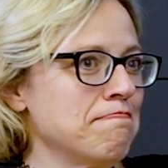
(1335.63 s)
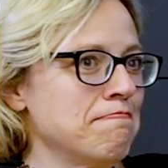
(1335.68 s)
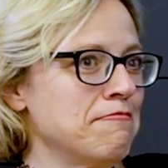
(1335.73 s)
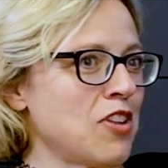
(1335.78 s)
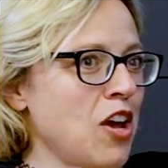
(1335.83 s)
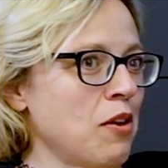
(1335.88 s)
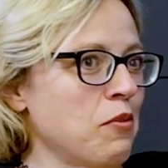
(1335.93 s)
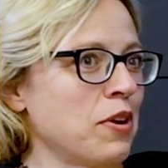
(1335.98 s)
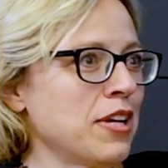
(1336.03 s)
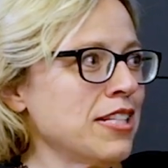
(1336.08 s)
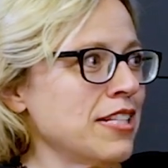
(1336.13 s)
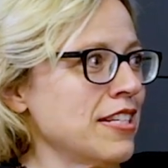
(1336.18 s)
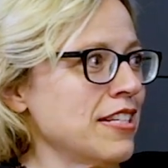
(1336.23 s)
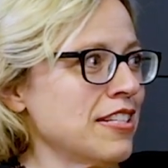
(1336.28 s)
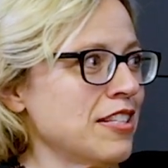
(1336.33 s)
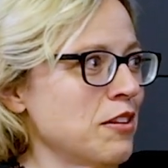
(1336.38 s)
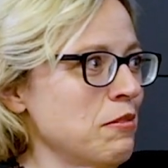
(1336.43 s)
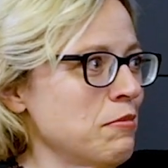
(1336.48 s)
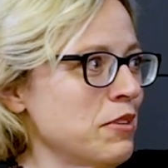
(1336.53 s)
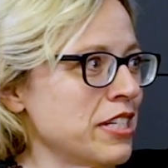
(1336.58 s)
not
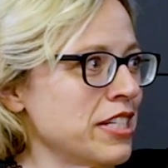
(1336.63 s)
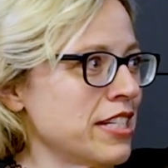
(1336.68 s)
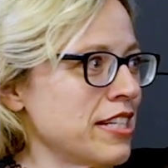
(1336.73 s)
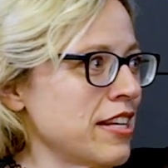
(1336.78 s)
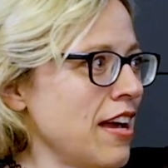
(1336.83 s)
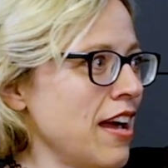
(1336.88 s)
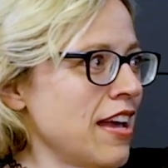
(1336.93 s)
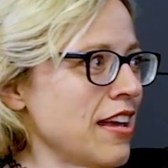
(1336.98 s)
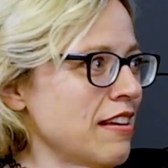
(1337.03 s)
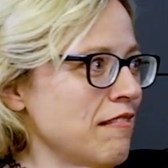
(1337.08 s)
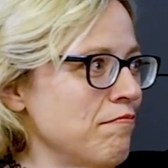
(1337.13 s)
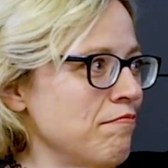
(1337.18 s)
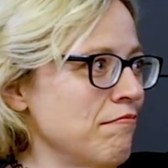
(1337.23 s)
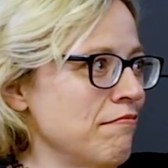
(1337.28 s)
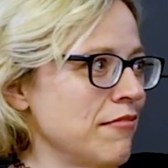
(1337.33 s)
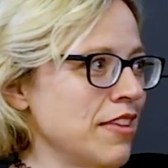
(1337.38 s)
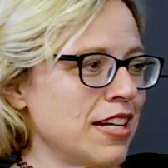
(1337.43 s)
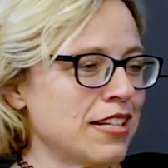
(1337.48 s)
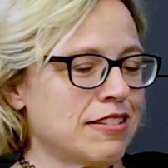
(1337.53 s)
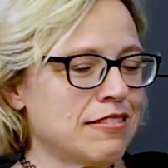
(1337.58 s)
wasting so much time.
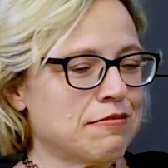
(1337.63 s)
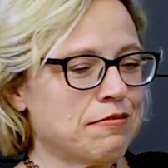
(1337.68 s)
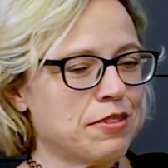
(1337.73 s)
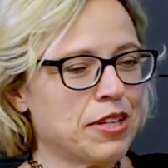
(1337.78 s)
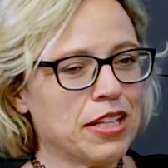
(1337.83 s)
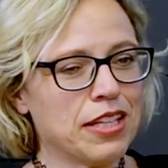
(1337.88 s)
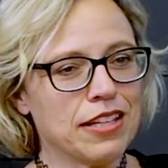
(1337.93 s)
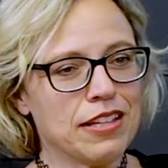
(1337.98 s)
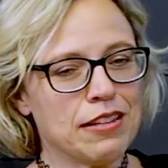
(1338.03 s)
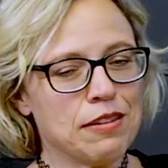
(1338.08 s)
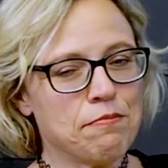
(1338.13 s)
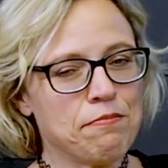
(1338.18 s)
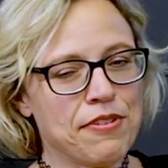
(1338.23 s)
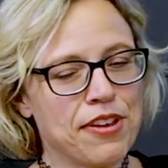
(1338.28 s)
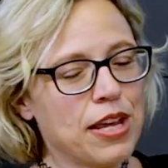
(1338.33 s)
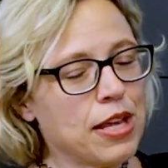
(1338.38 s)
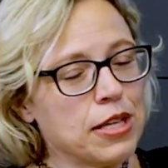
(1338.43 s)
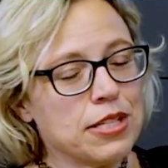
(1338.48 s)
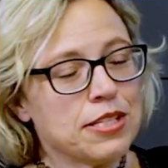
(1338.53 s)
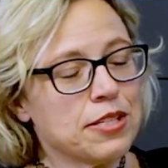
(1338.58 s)
That's really the
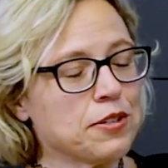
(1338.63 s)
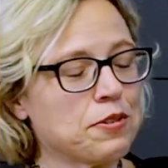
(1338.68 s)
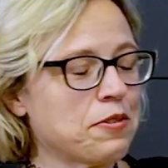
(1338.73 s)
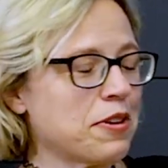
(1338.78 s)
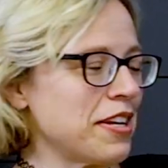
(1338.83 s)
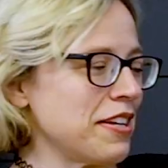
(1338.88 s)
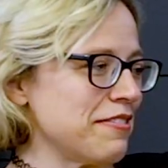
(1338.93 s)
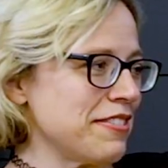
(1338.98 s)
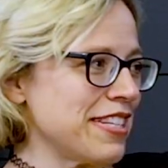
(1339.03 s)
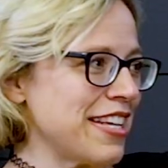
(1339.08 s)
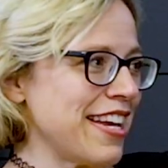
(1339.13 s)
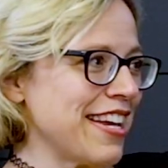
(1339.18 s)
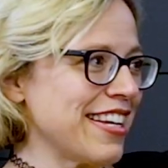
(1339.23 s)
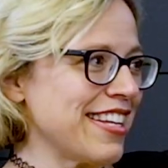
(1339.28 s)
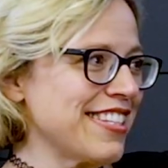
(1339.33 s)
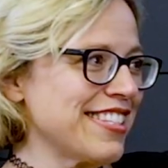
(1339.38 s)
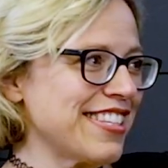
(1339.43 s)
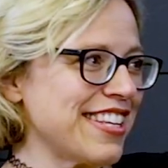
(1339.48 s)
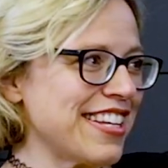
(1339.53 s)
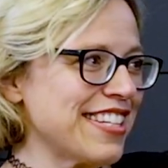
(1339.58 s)
basic way of saying
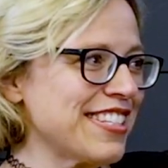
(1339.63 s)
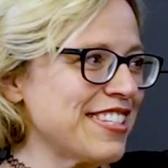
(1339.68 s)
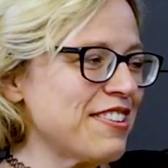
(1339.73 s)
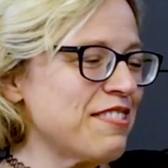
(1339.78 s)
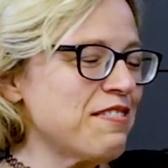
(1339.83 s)
it. So that's